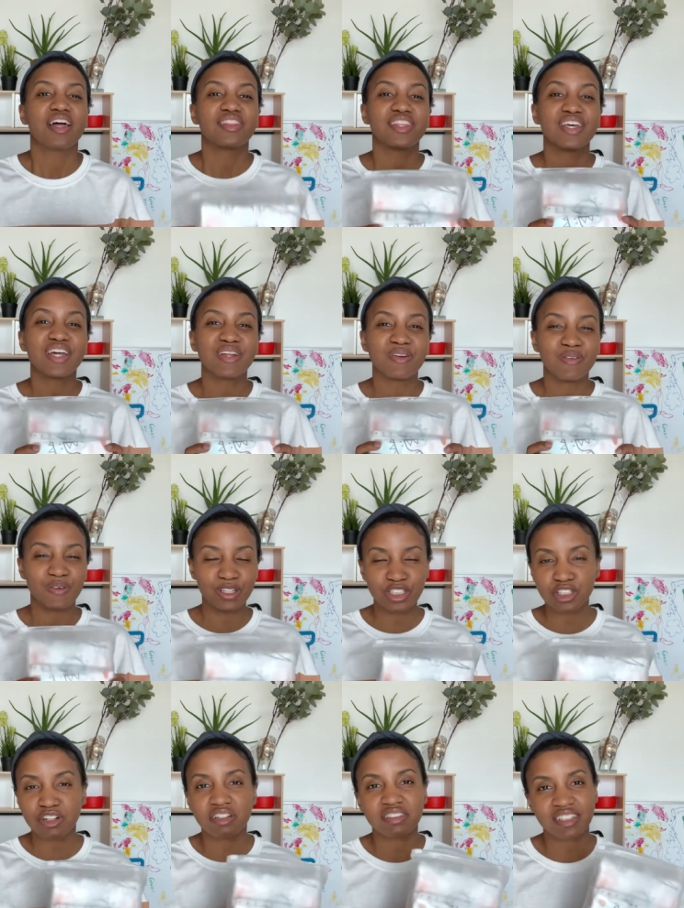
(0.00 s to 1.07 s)
The
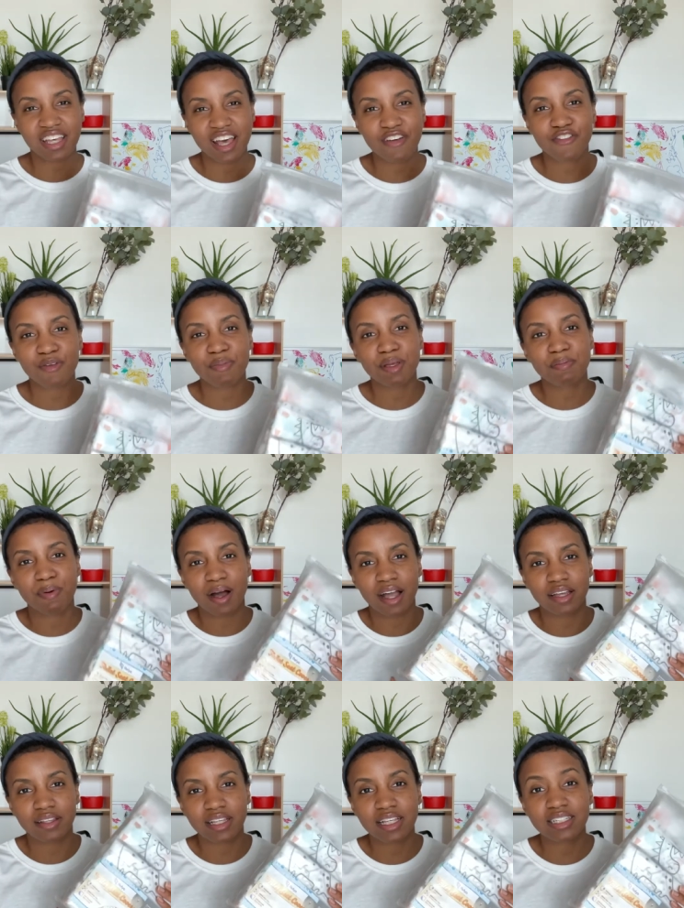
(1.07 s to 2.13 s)
original intent for me
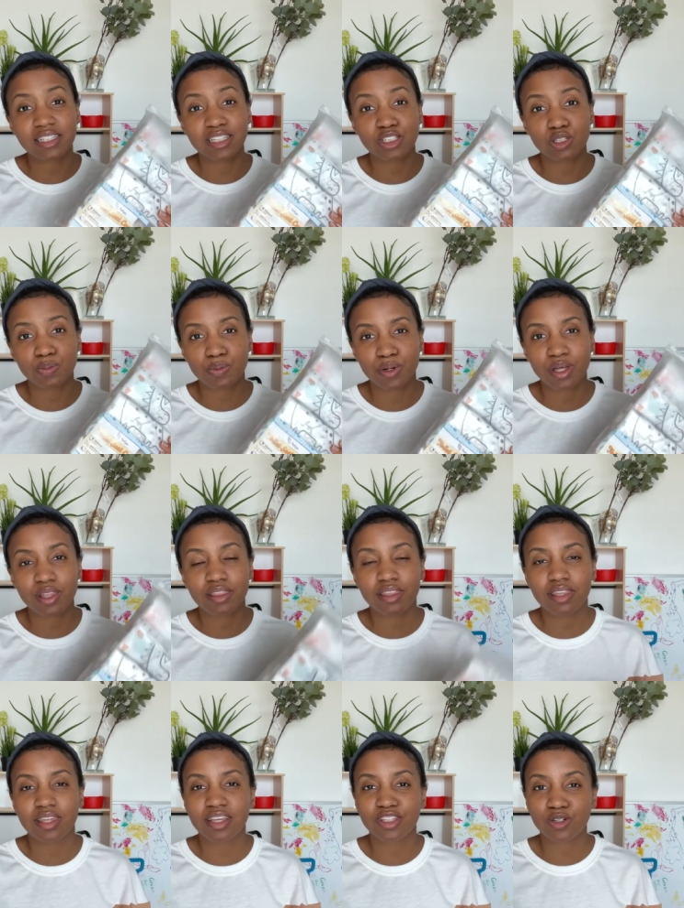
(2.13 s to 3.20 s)
buying these is to put
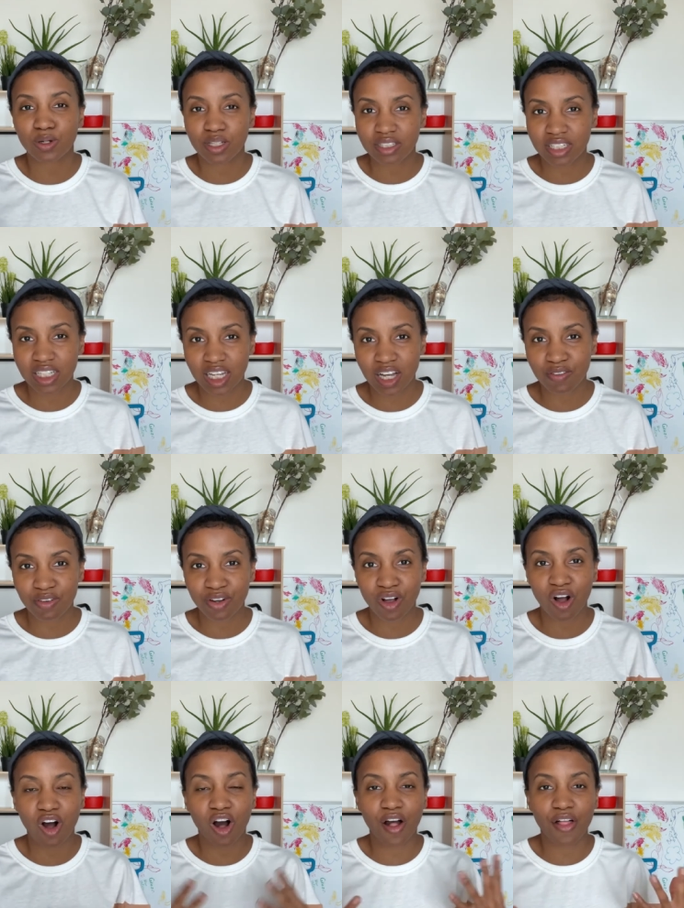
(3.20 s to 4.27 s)
the toilet seat cover
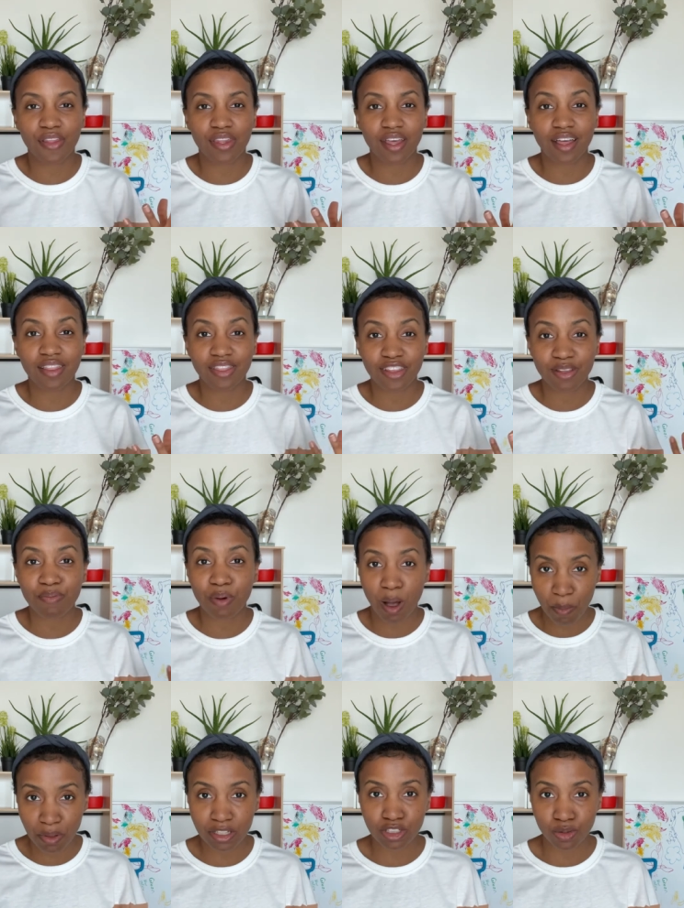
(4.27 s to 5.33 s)
on the
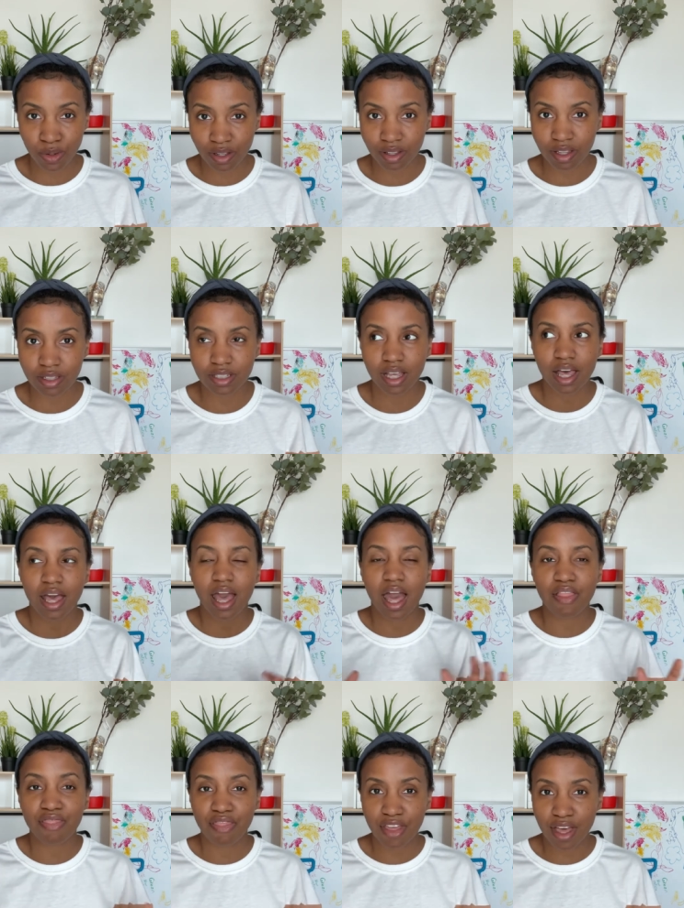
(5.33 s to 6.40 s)
public toilet
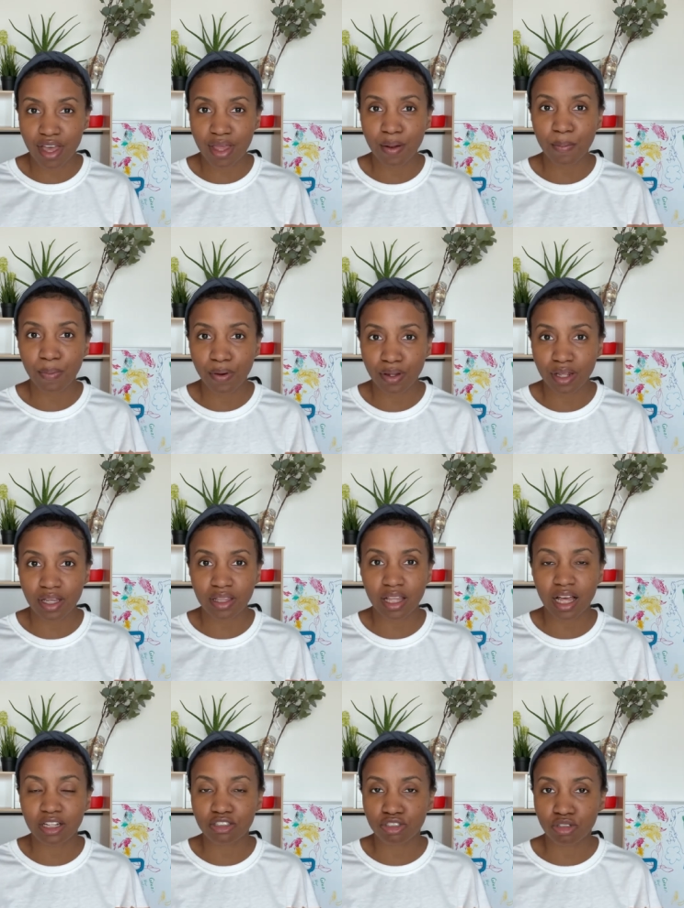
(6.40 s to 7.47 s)
and then putting
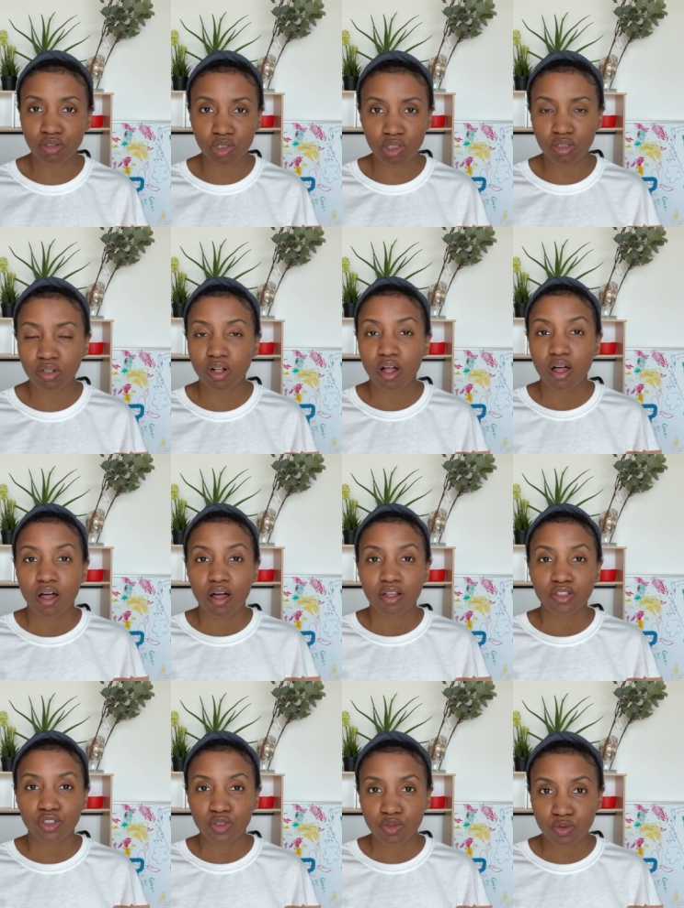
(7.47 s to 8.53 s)
that Jool
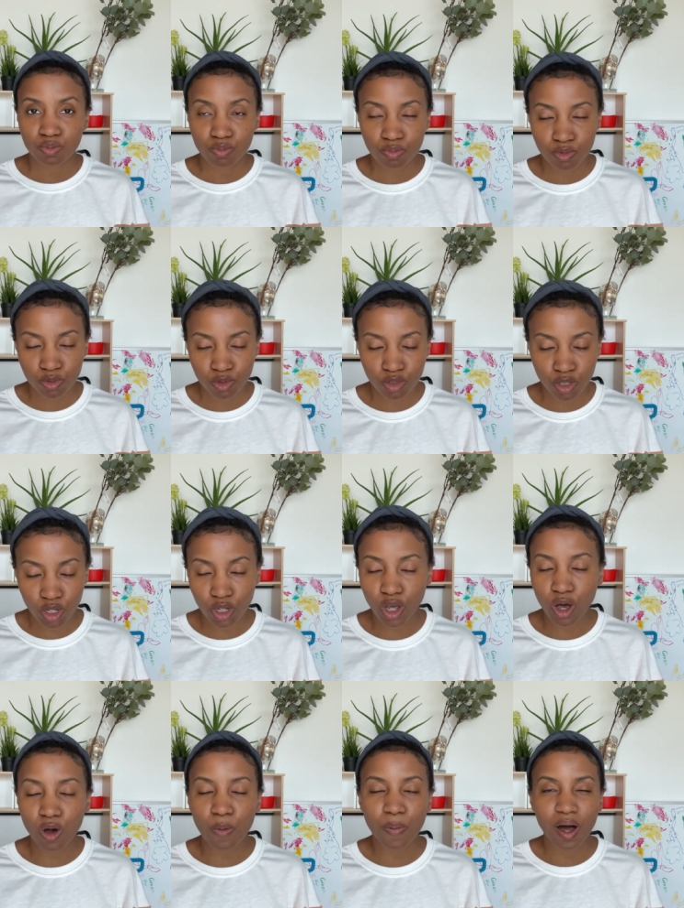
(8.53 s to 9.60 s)
to
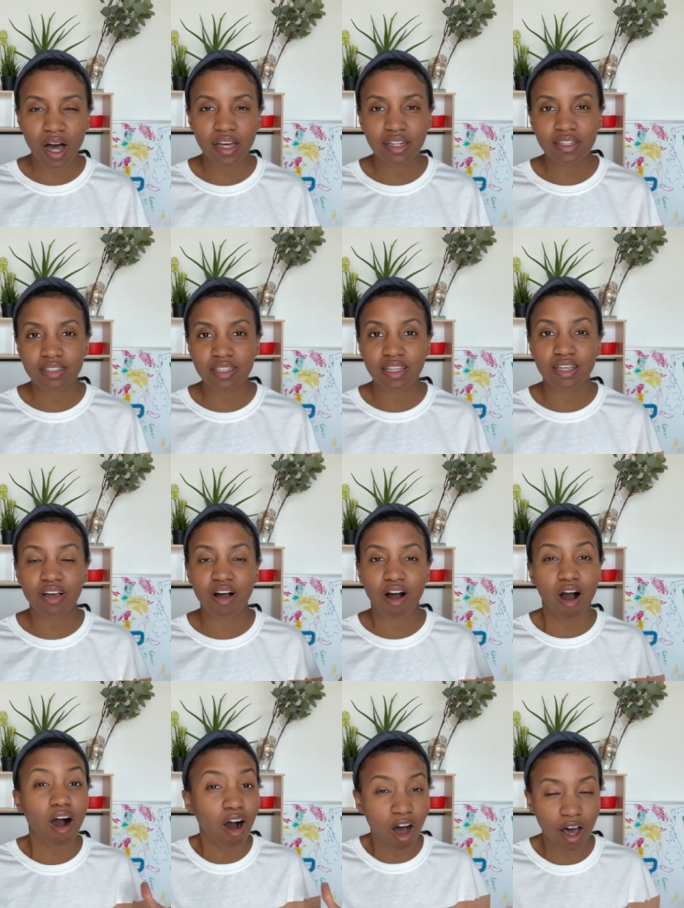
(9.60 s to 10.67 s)
go potty seat
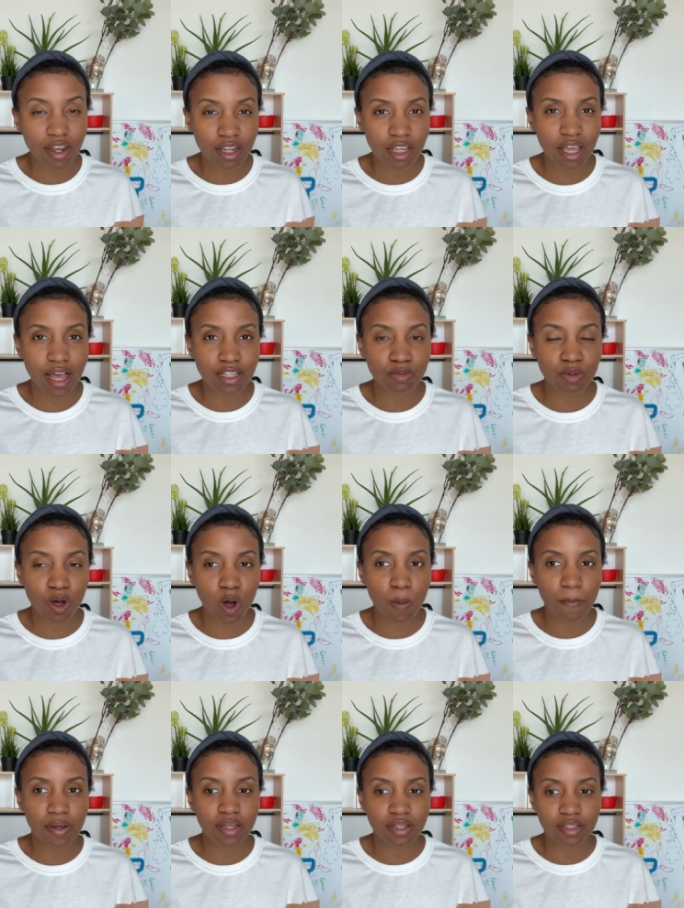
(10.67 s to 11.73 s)
on it as well,
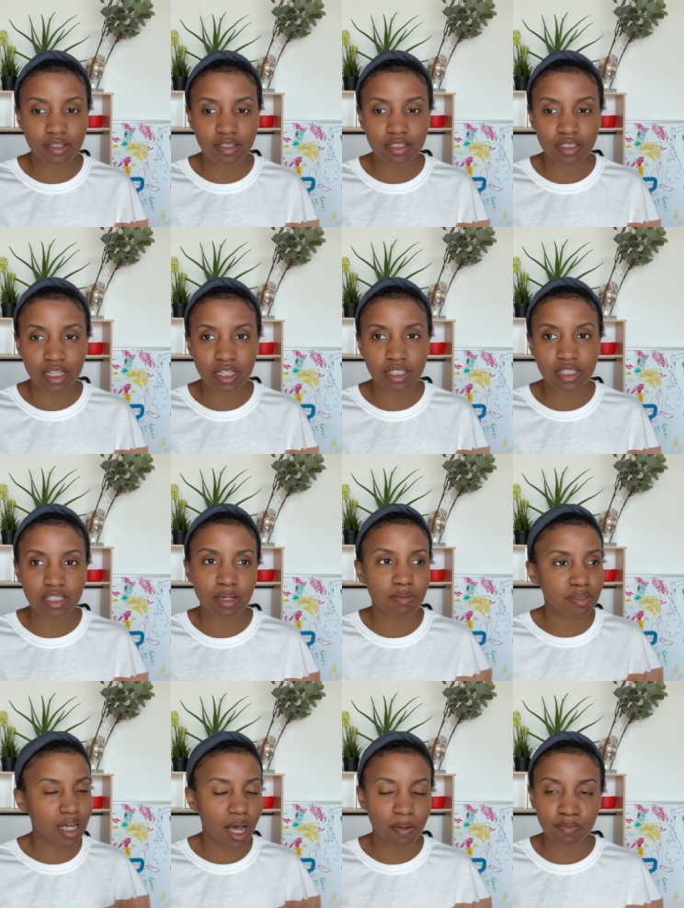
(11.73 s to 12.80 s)
but since
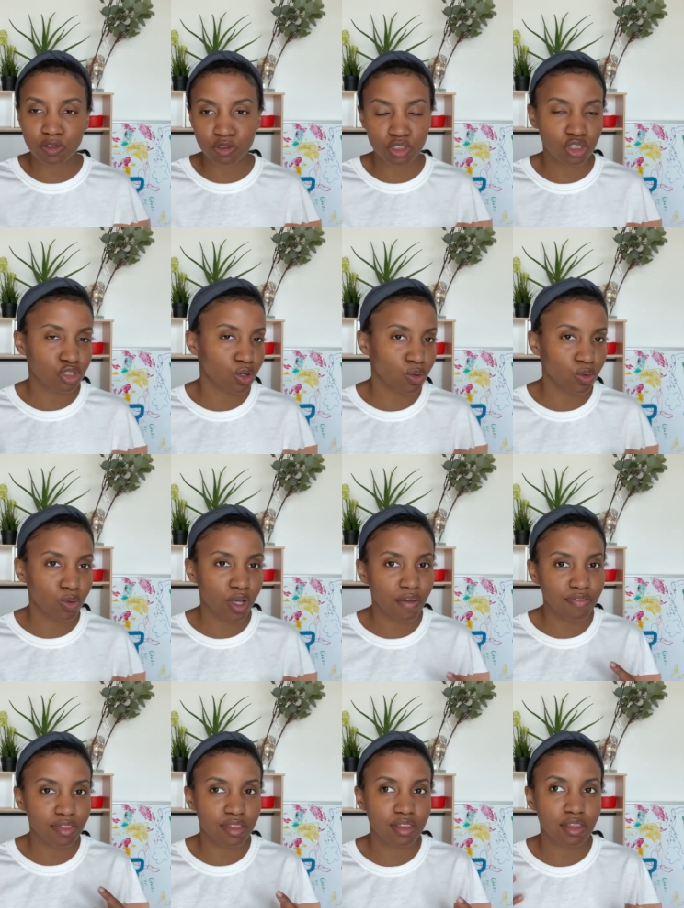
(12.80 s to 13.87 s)
sometimes you just don't, if